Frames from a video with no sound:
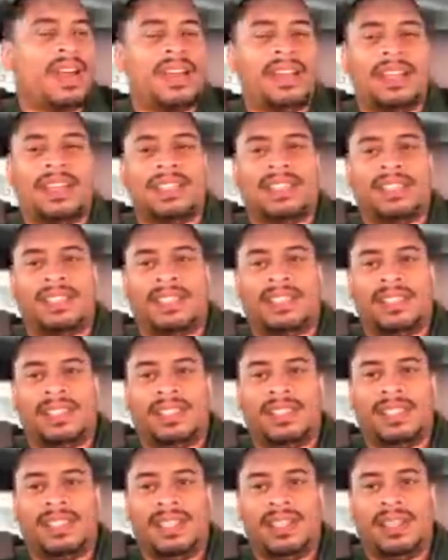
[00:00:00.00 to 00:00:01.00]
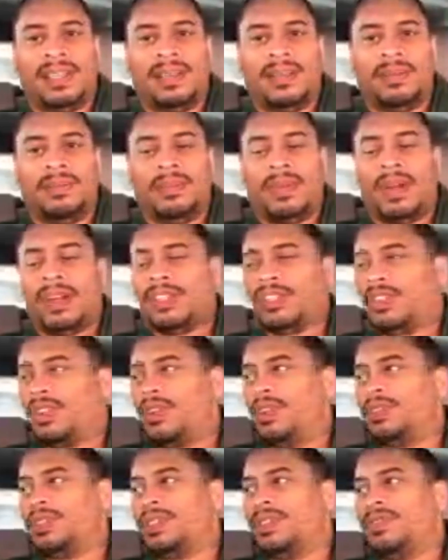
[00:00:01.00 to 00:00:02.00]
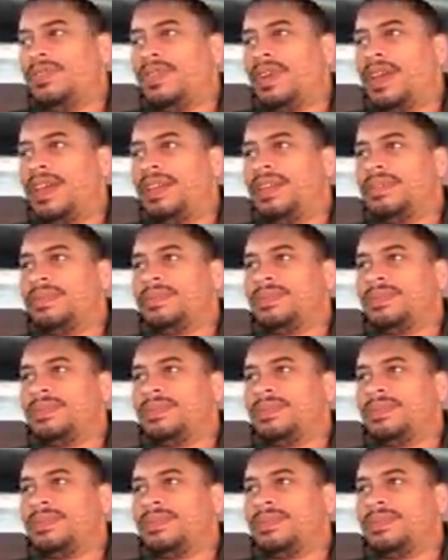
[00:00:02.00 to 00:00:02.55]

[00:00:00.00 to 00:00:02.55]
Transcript: S. Matrios and fight.